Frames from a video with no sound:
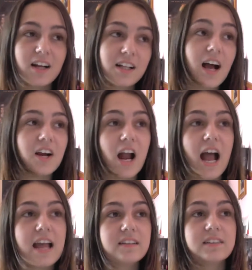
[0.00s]
Clarke
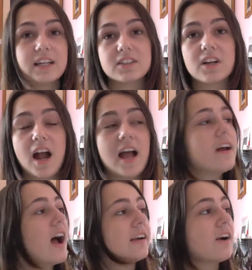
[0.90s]
cried, Lexa
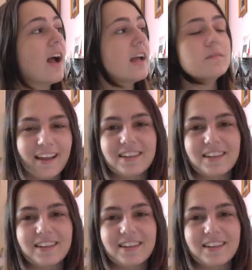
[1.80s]
cried, I cried.